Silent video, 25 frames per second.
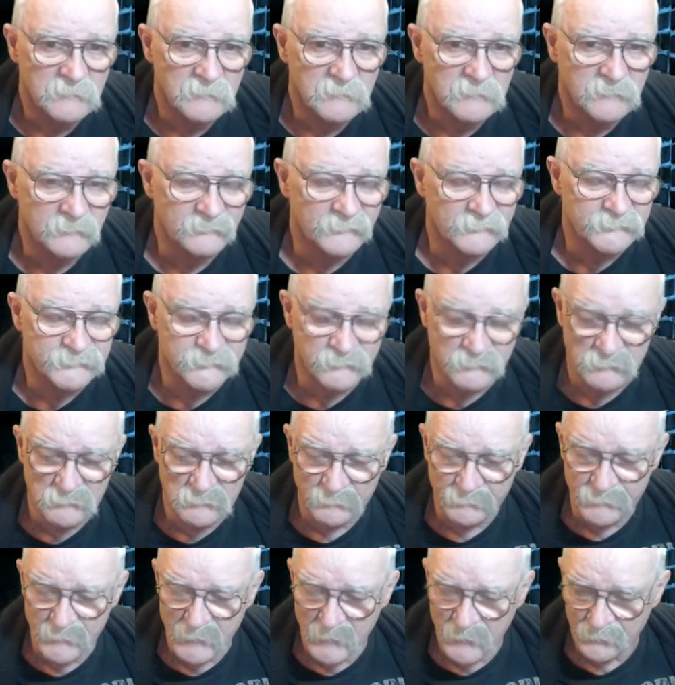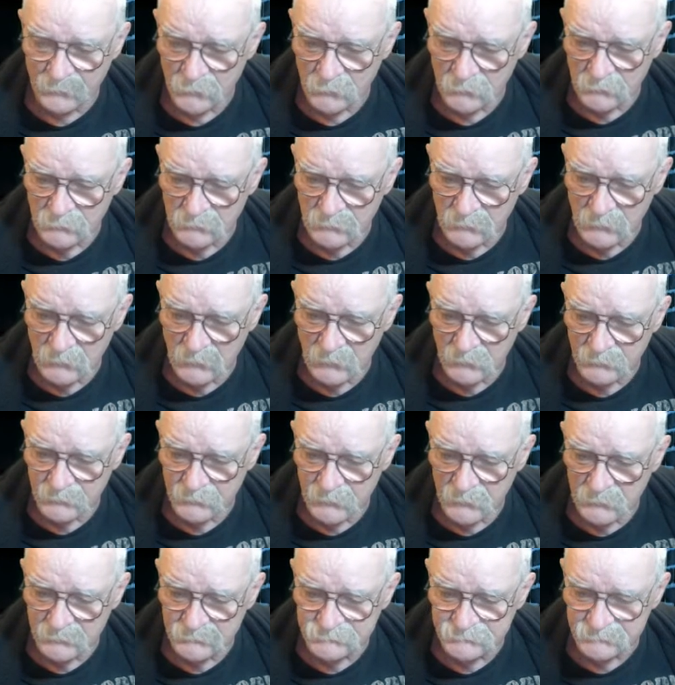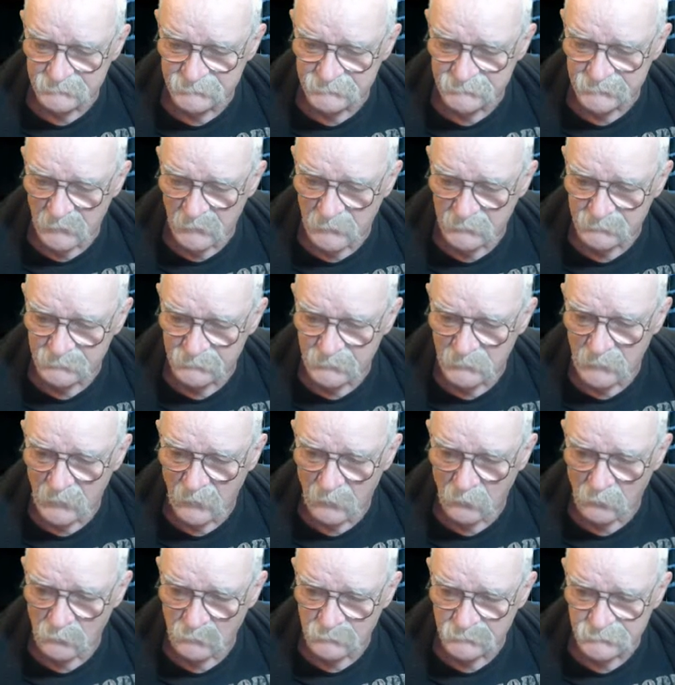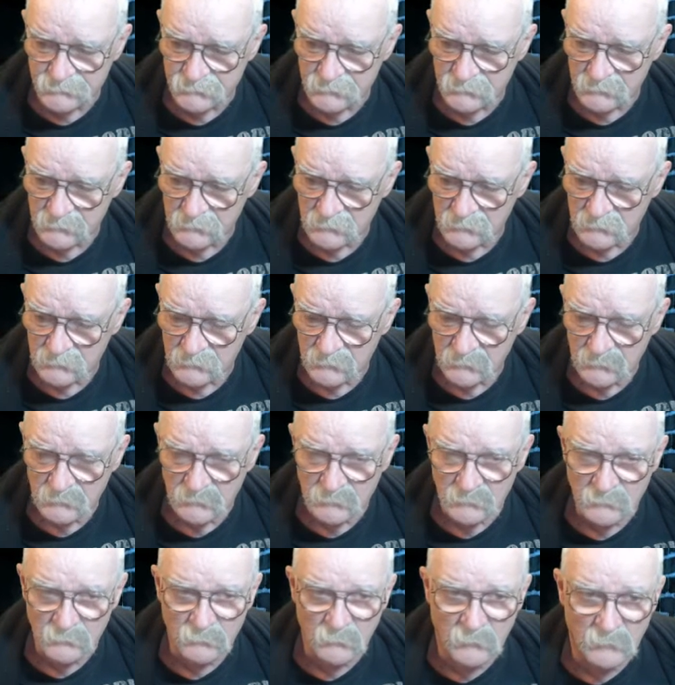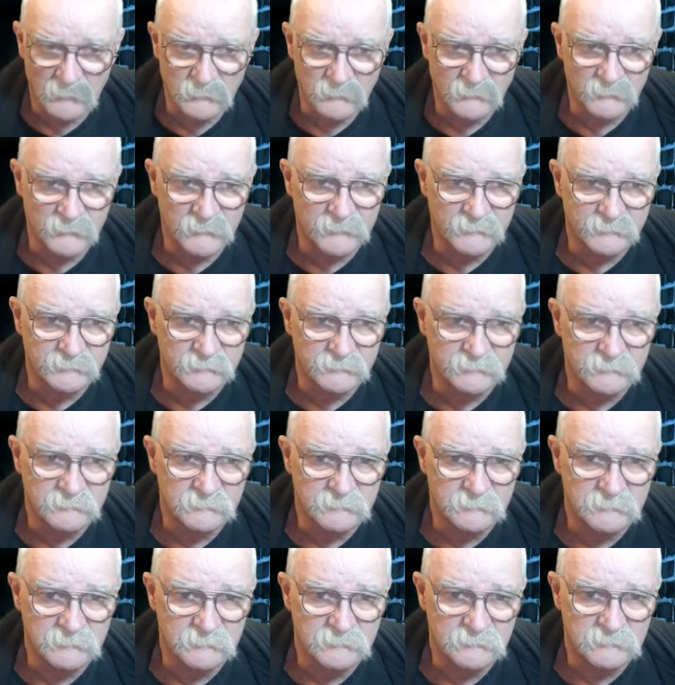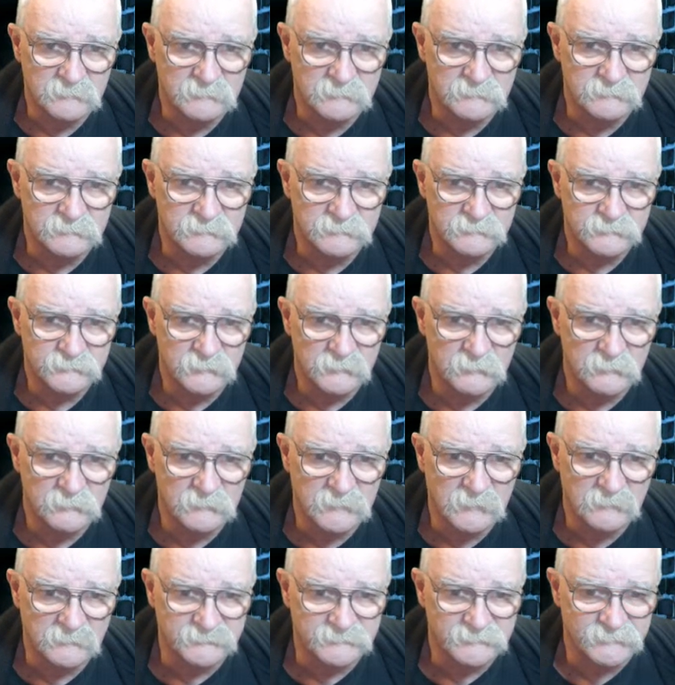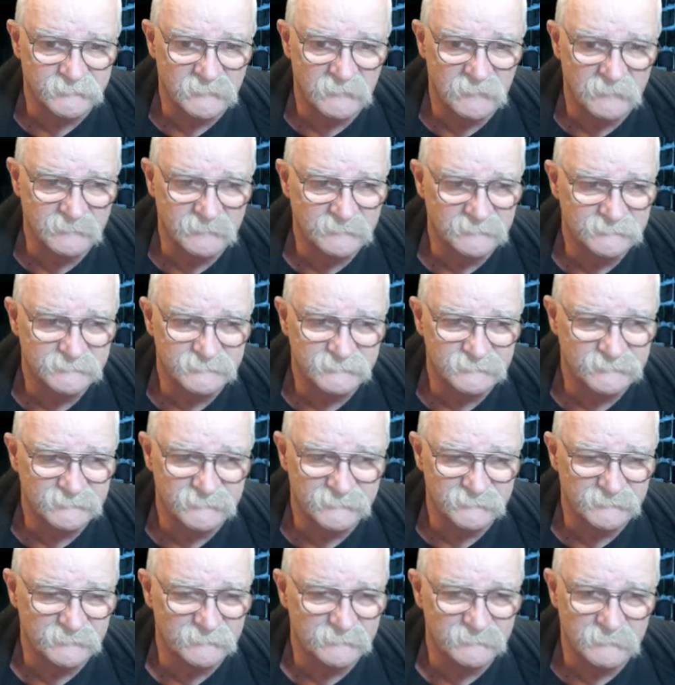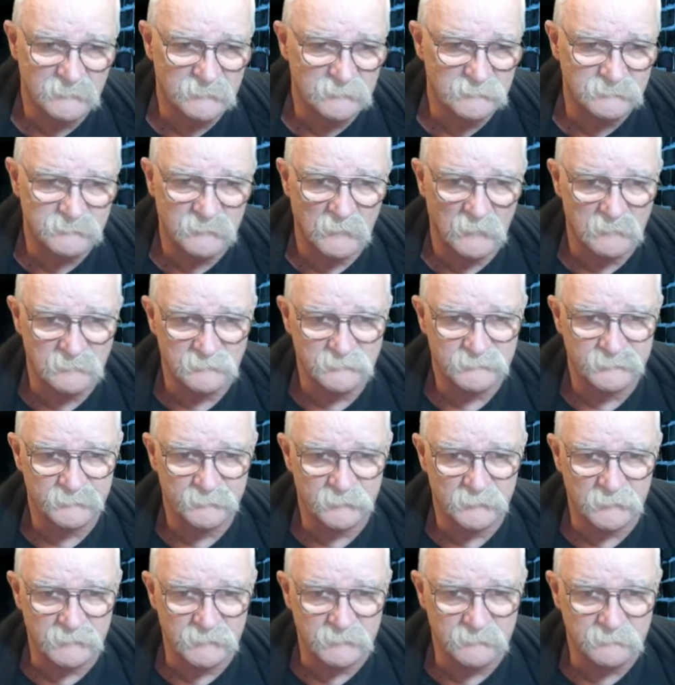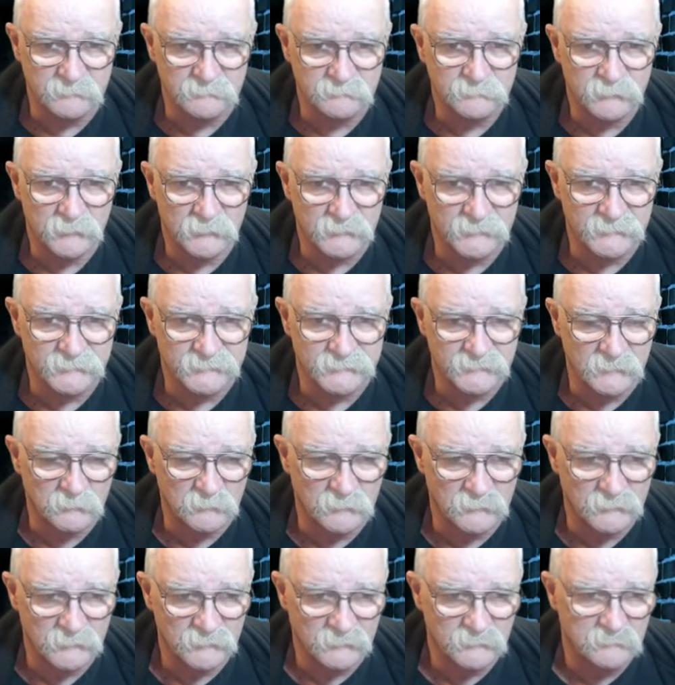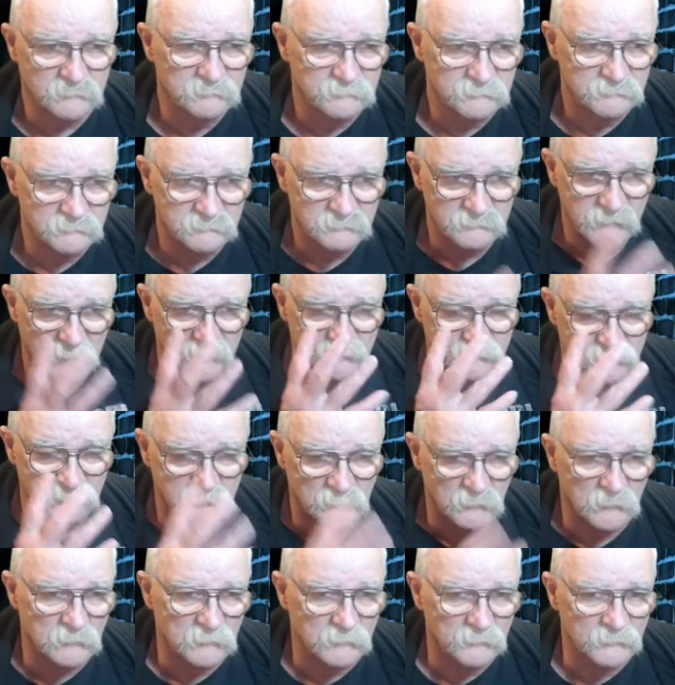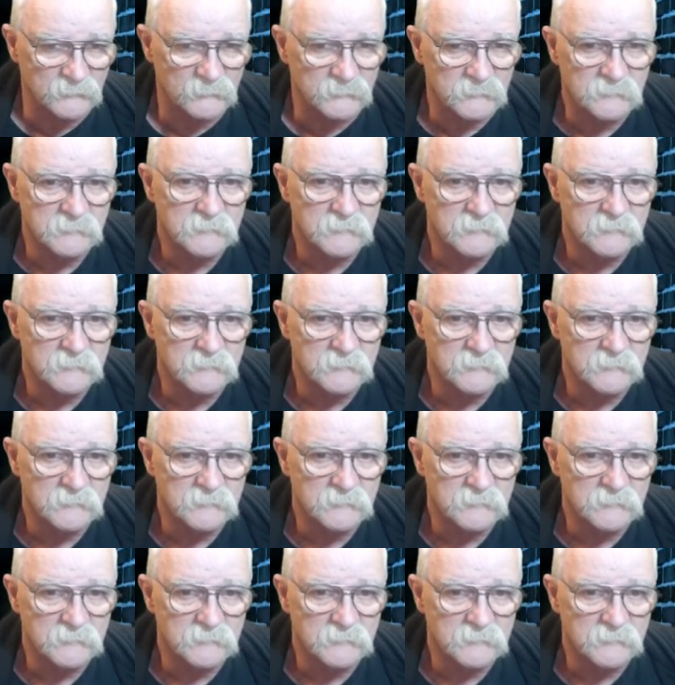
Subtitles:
If it's real bad, they're going to hide eggs inside the house rather than do it outside, because her daughter's pretty sick with a head cold.